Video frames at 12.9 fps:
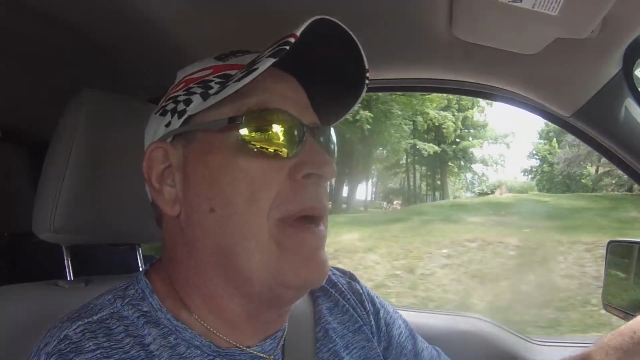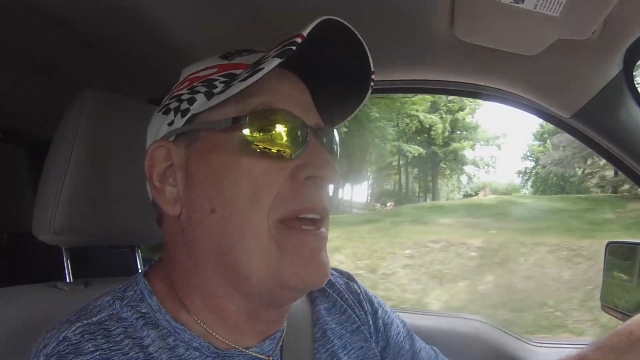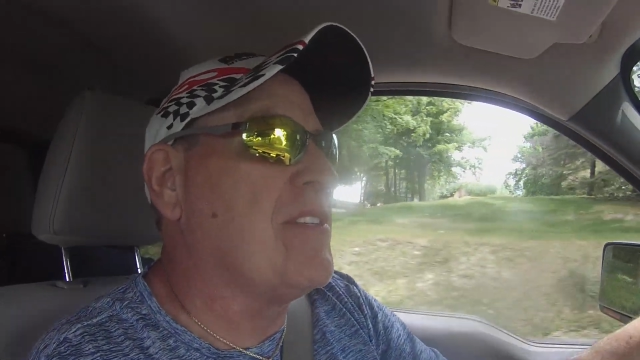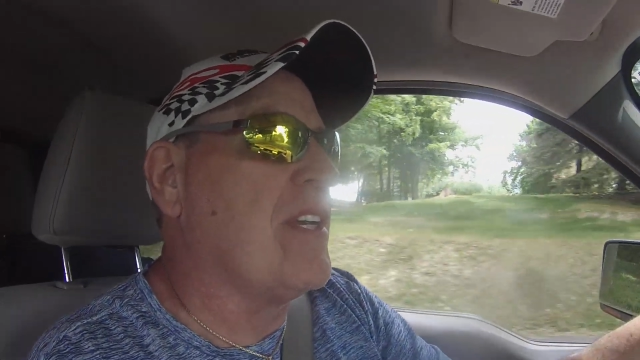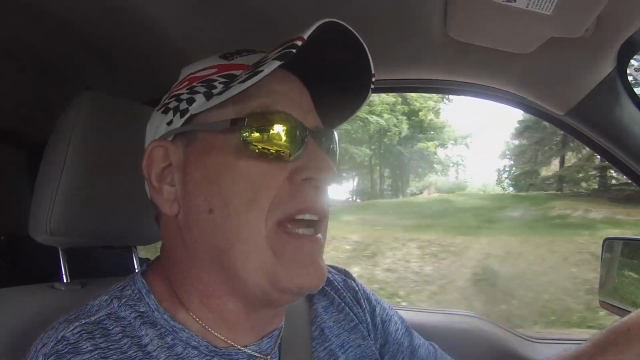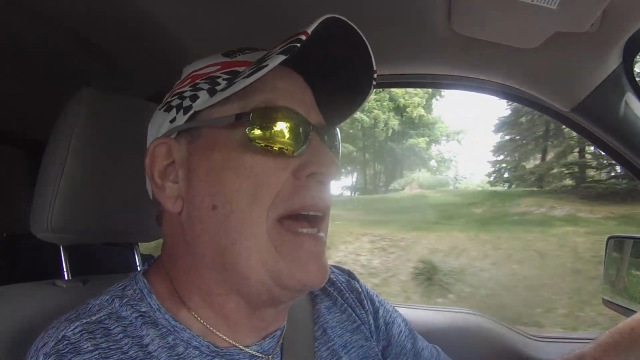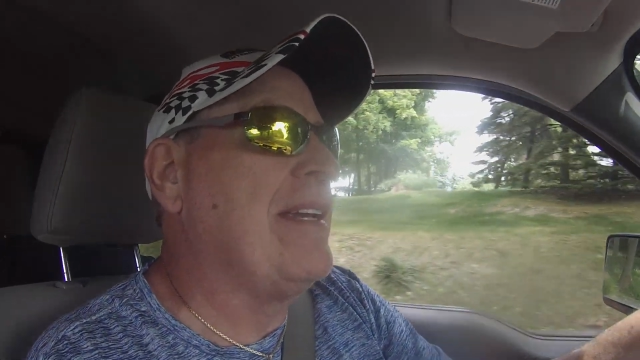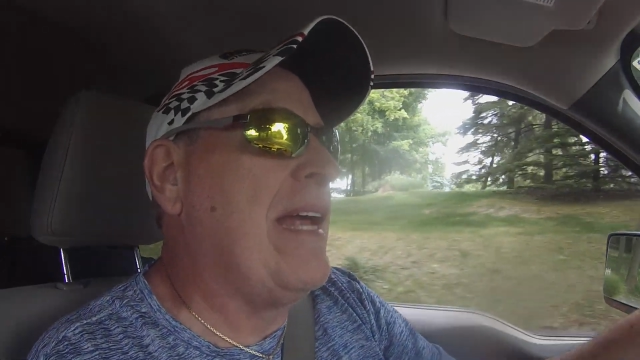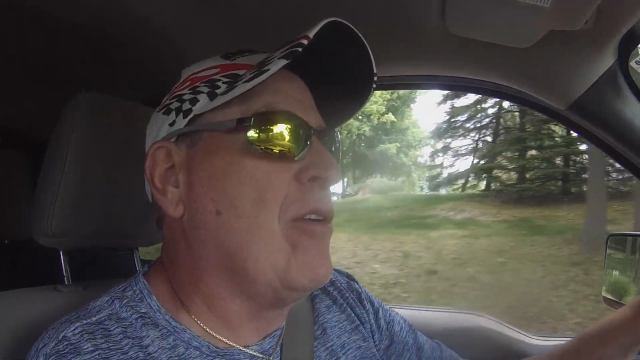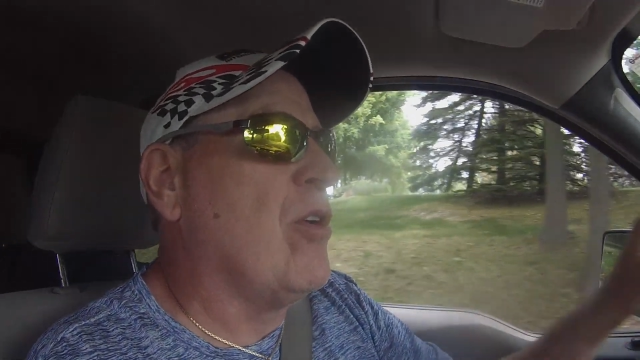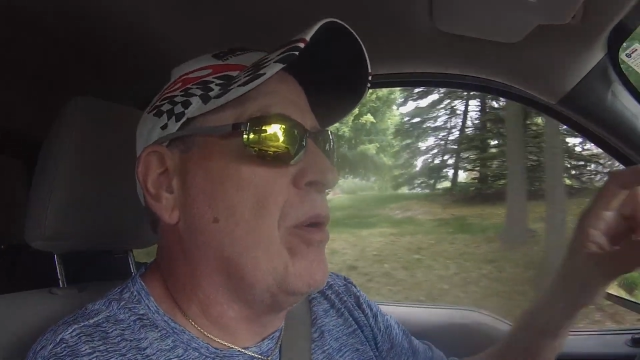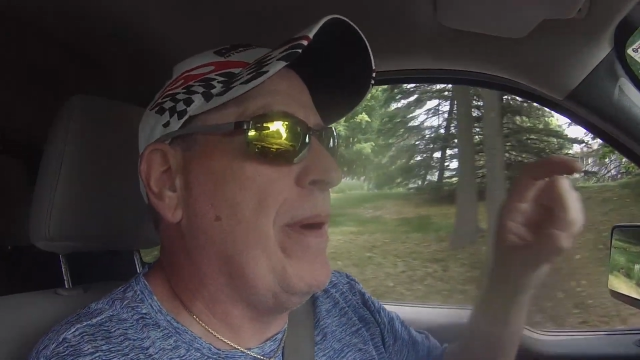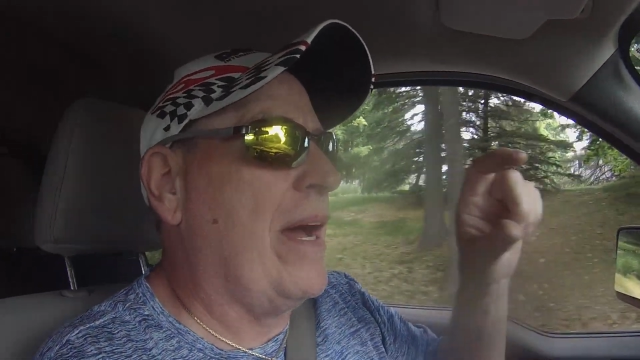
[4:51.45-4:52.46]
As it got
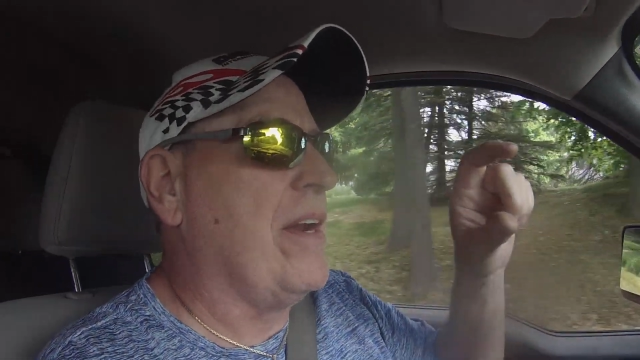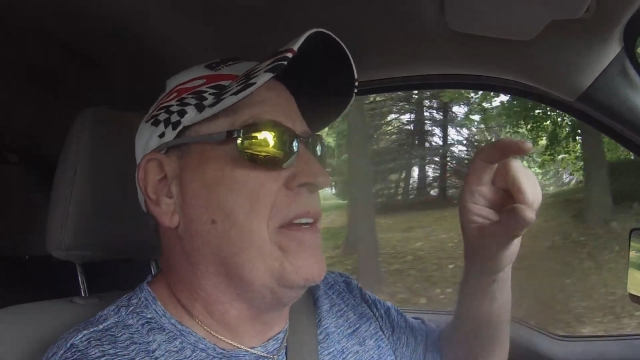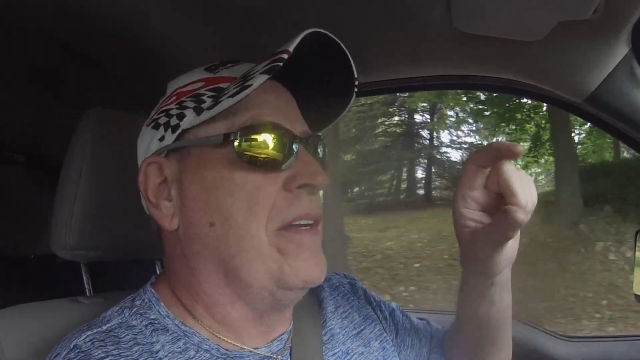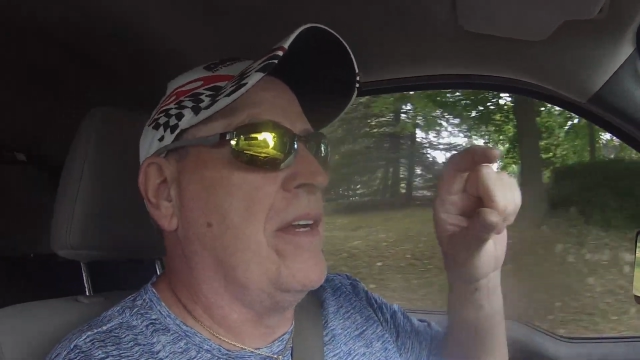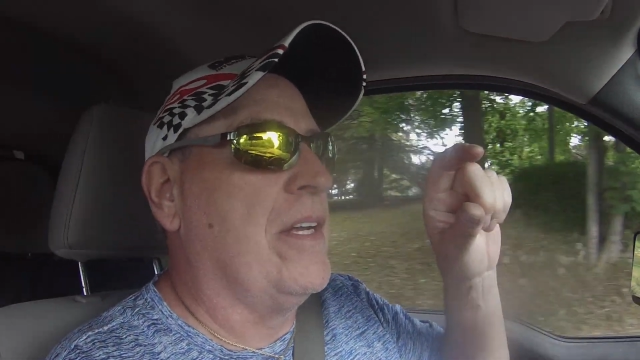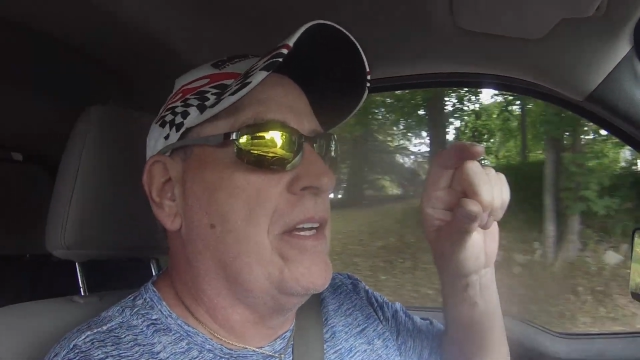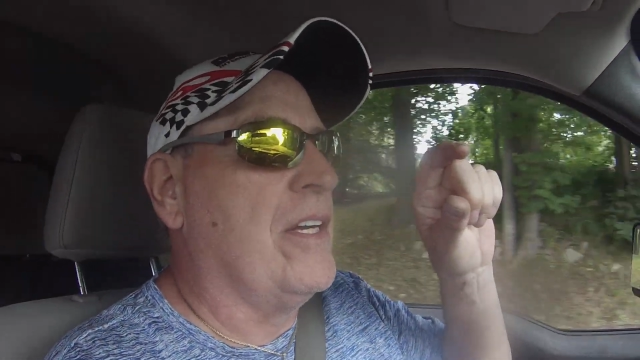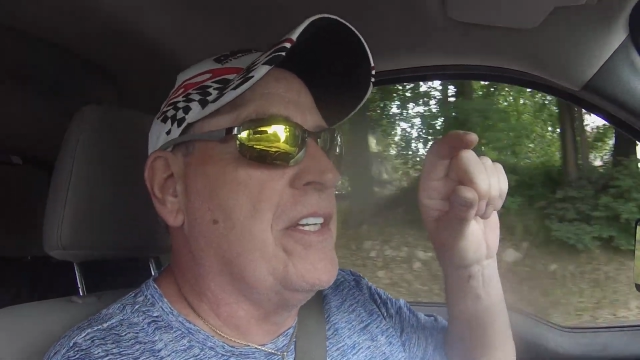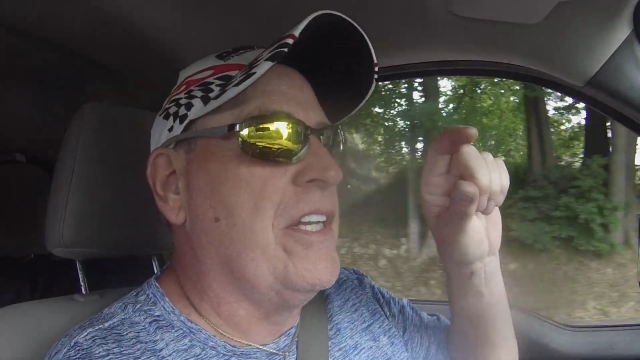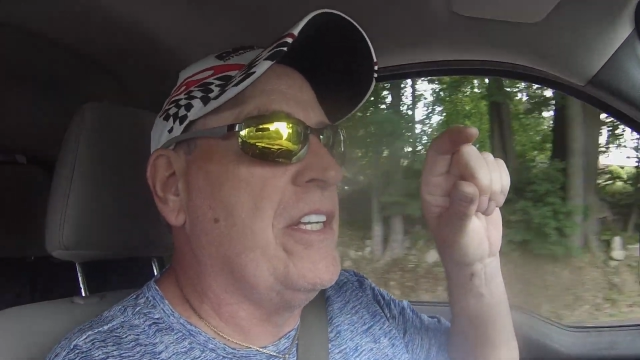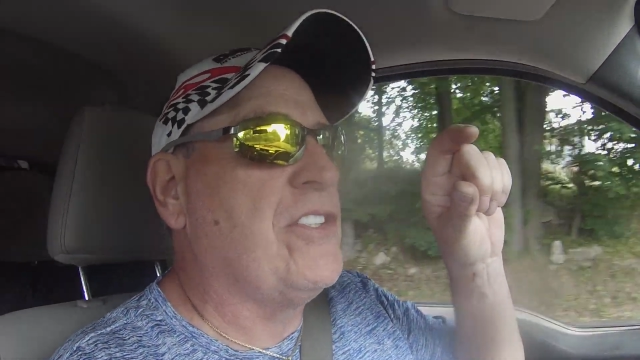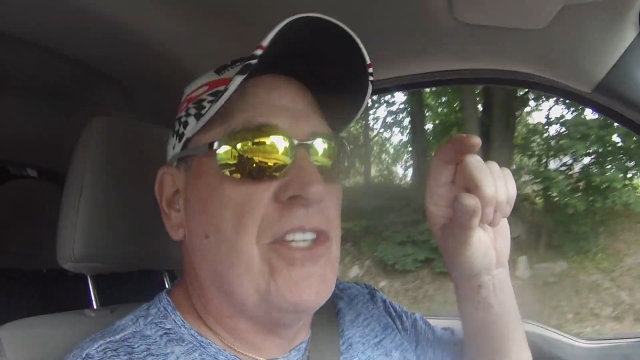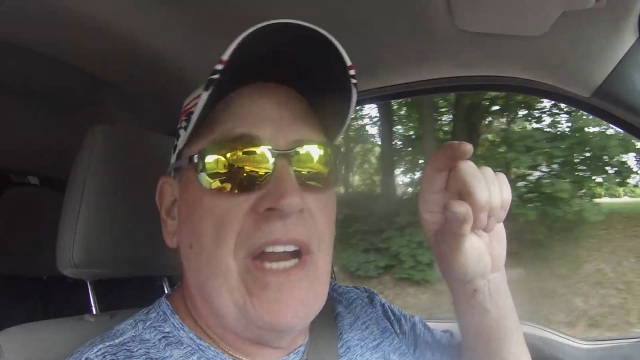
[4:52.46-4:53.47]
down to about an
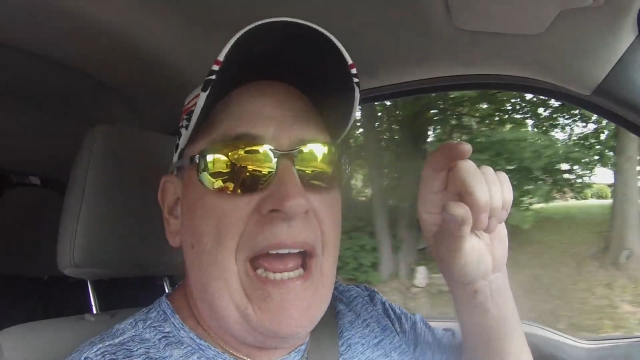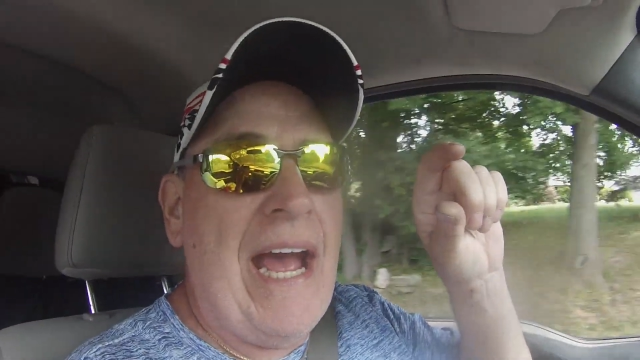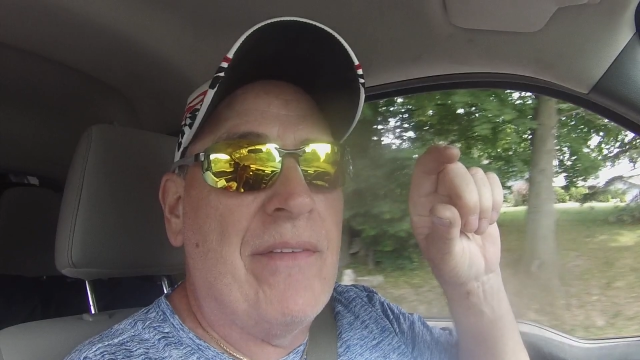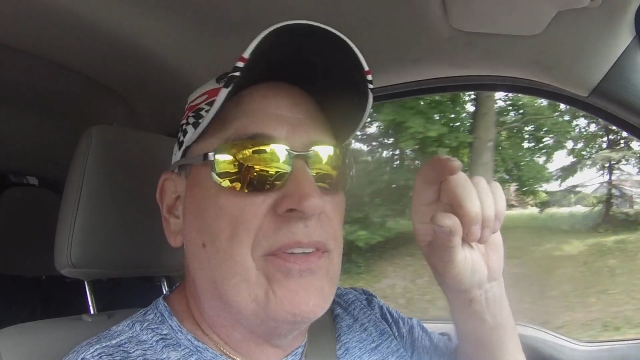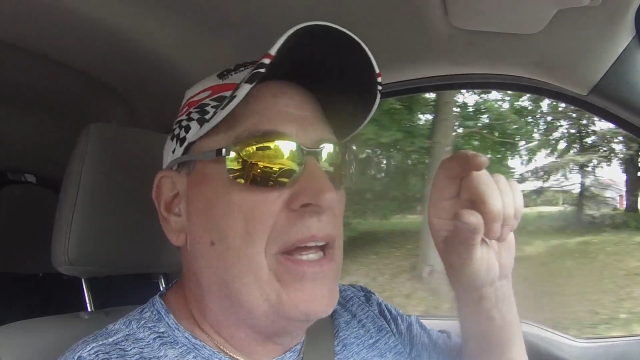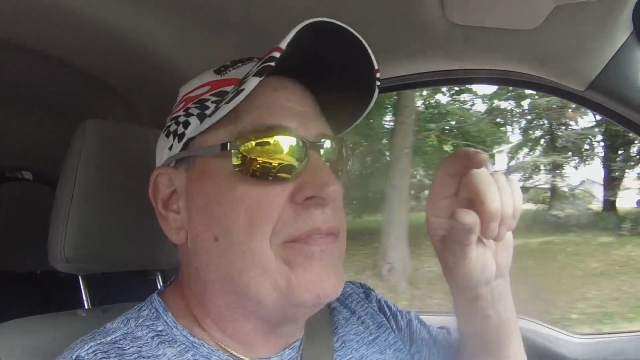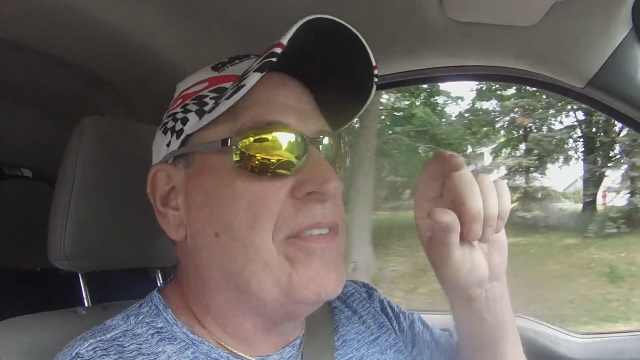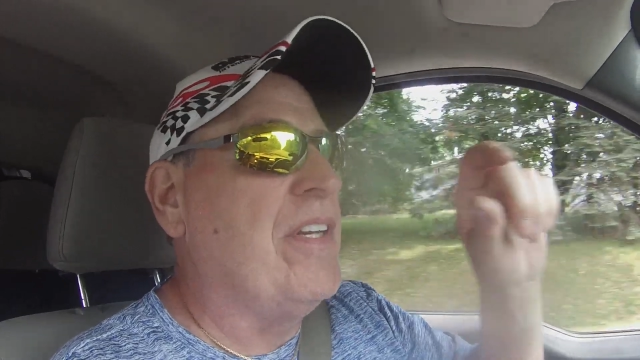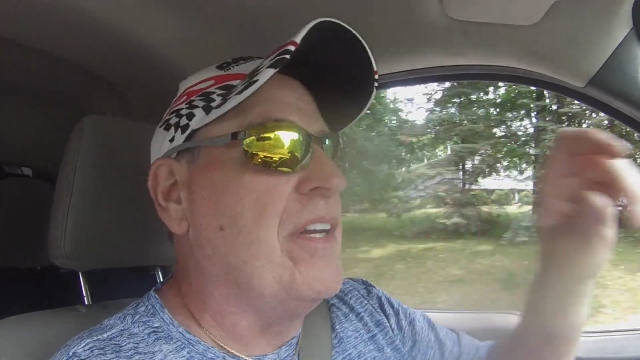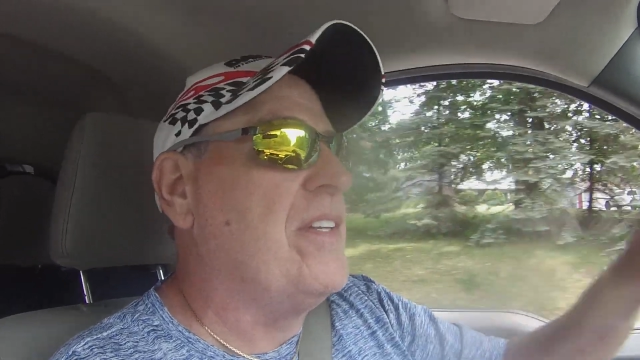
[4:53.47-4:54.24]
inch and a half left in the